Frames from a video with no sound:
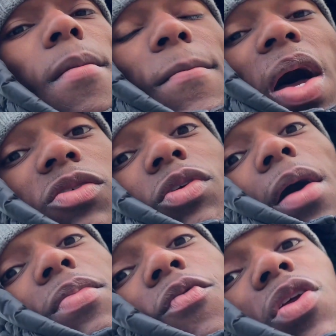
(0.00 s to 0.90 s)
past week,
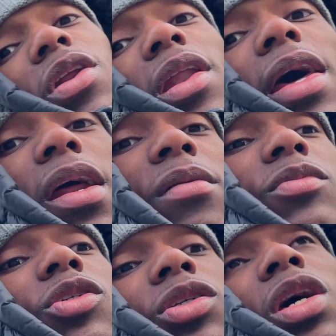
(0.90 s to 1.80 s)
I've been wanting to let up,
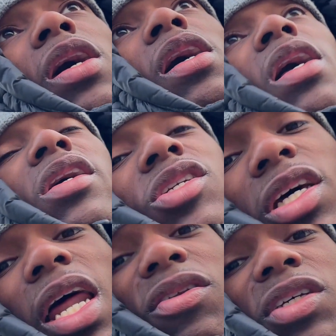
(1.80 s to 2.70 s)
just
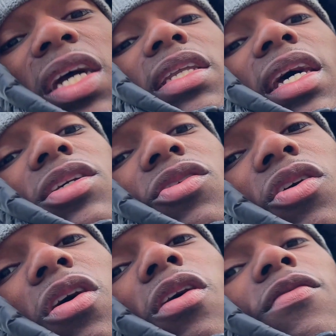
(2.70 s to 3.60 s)
chill out, take days
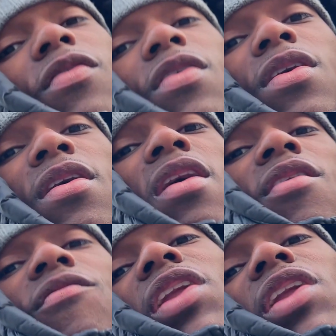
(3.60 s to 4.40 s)
off. Feel